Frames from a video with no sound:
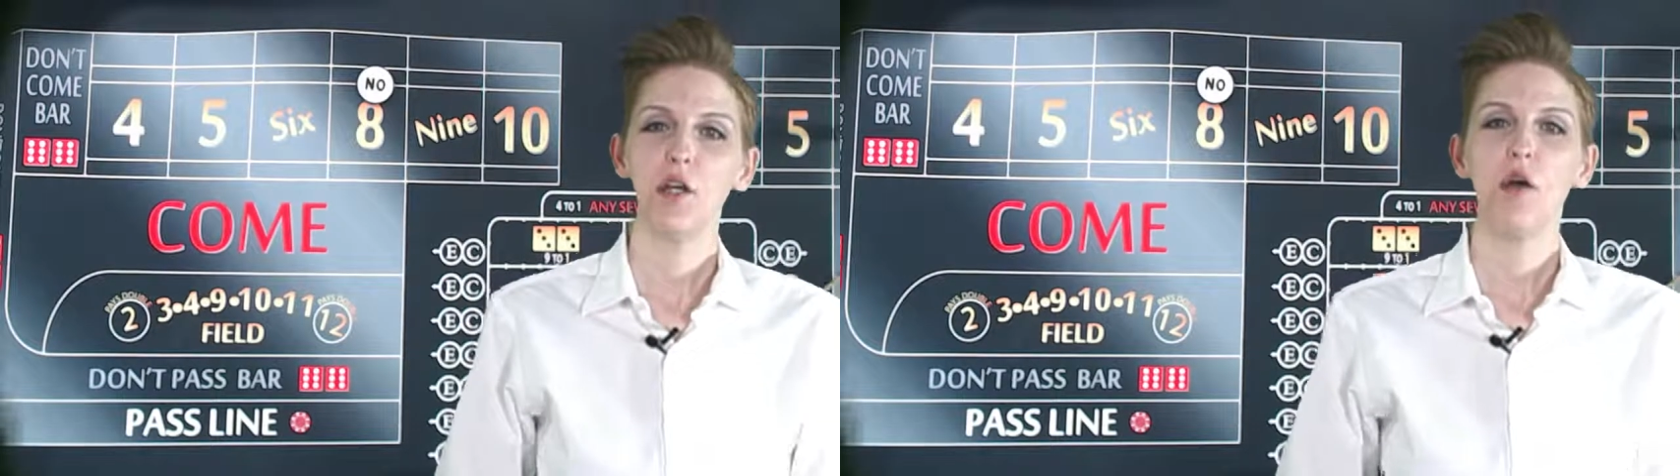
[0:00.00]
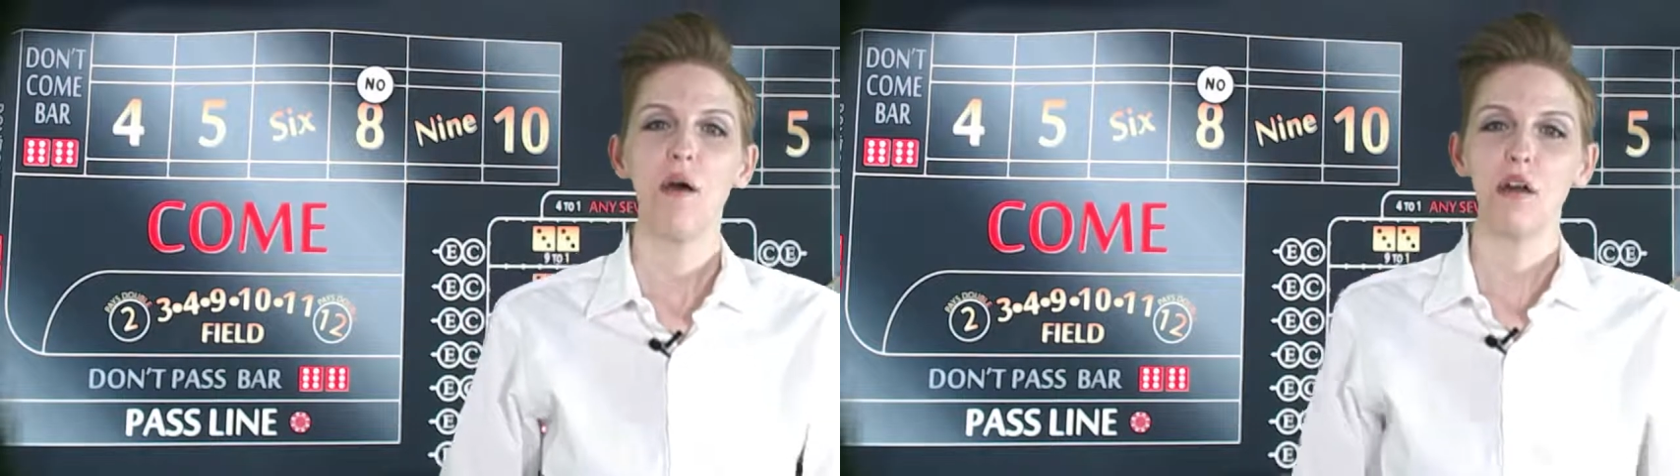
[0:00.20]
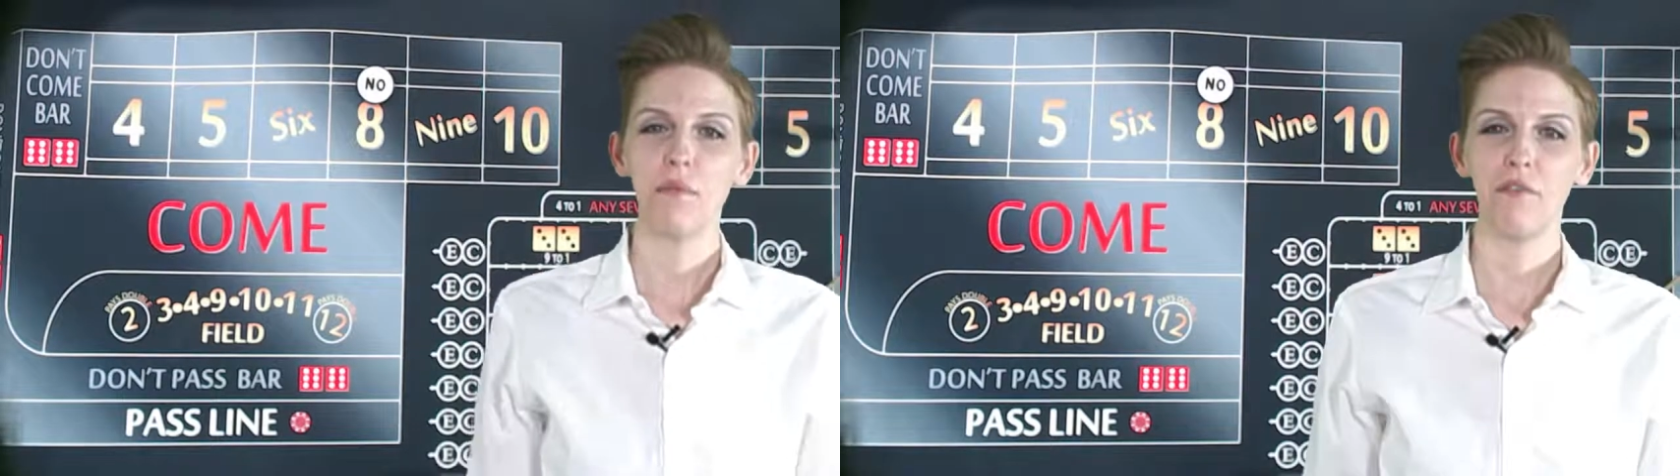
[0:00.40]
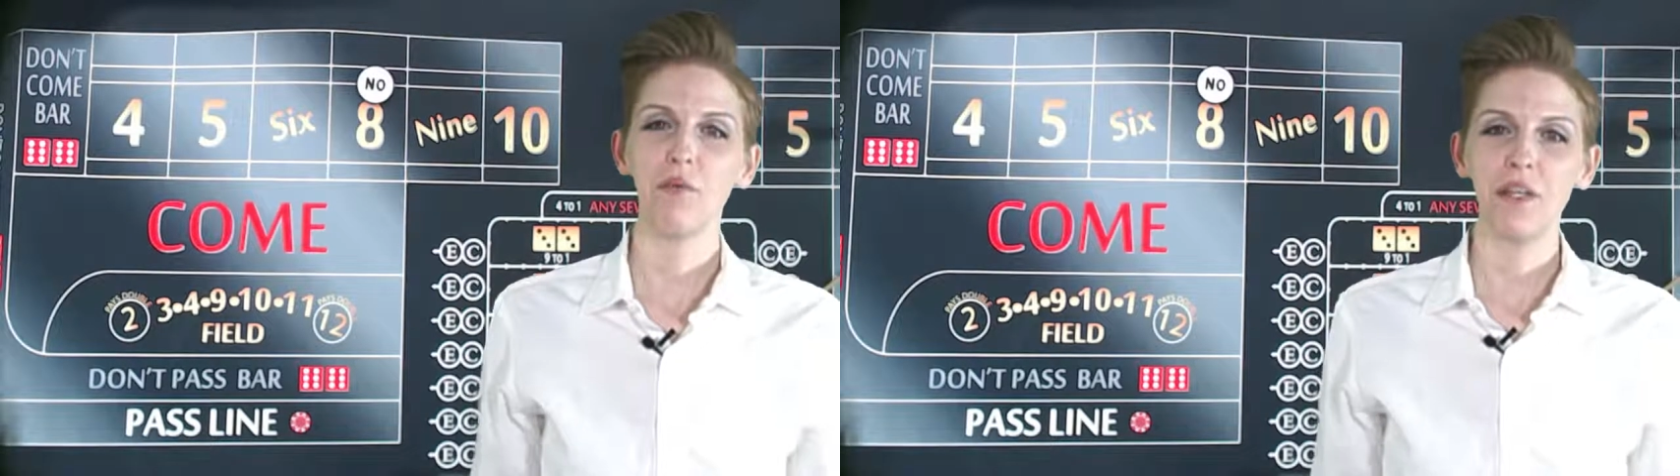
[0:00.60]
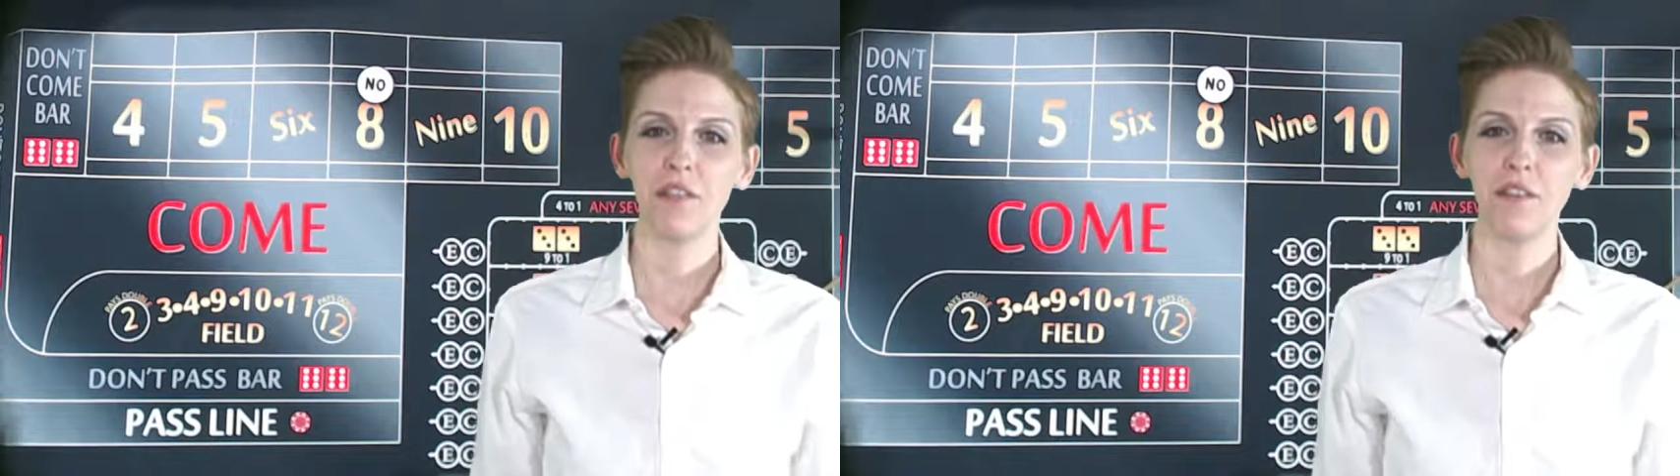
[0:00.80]
Welcome
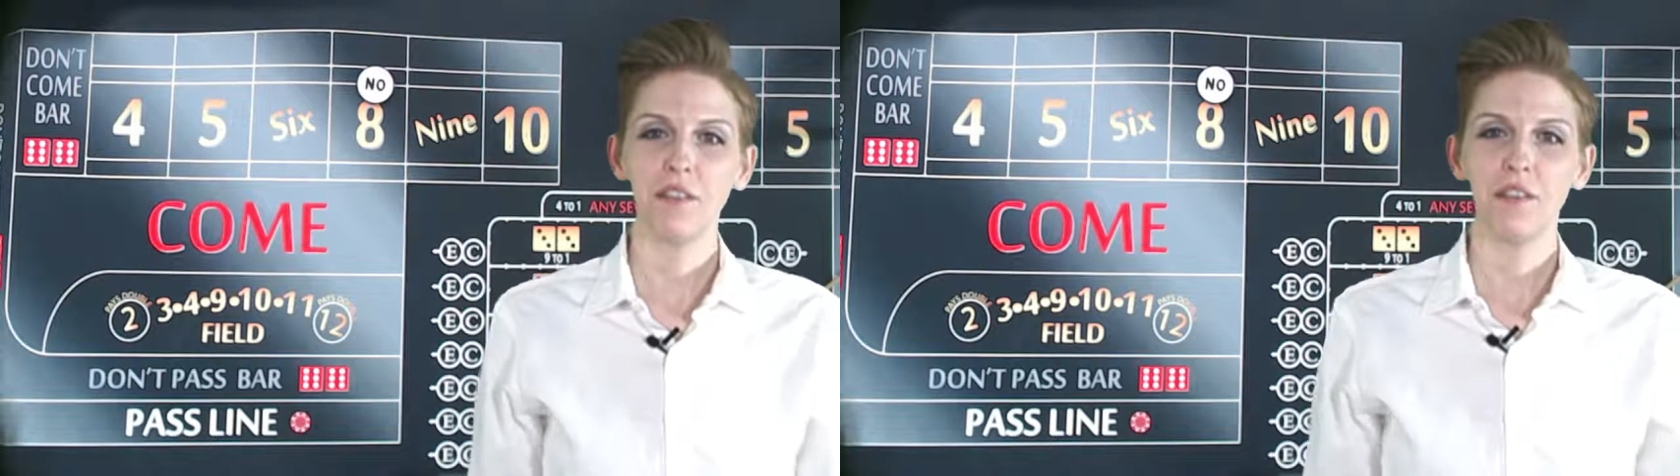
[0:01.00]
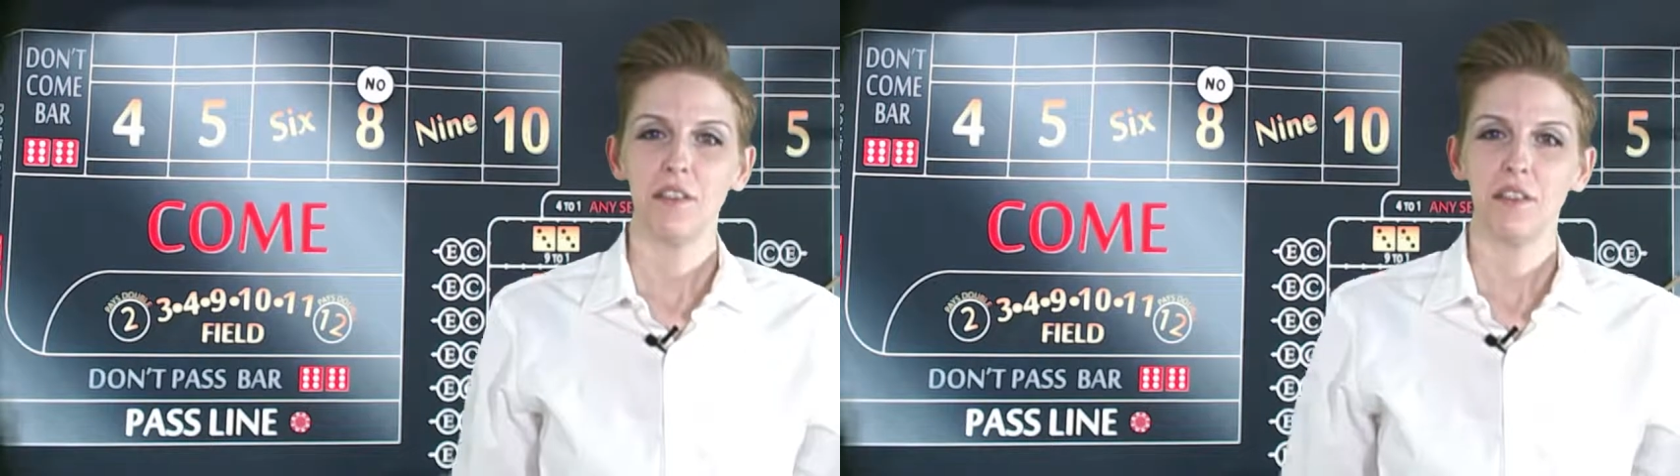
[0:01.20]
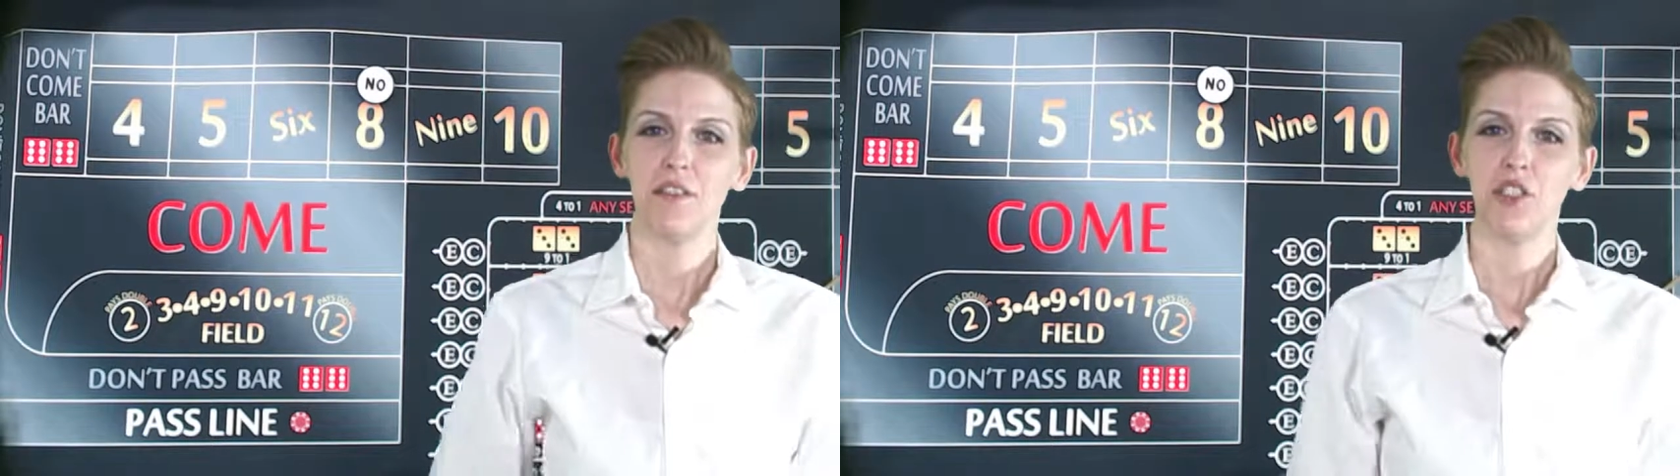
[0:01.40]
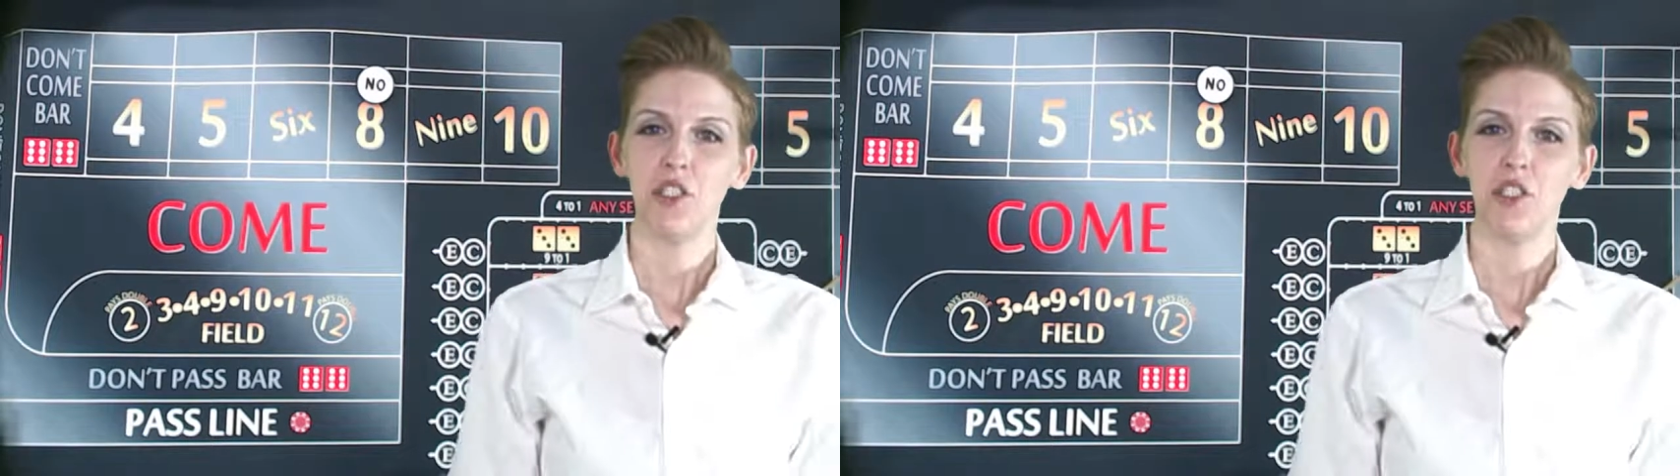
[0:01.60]
everyone to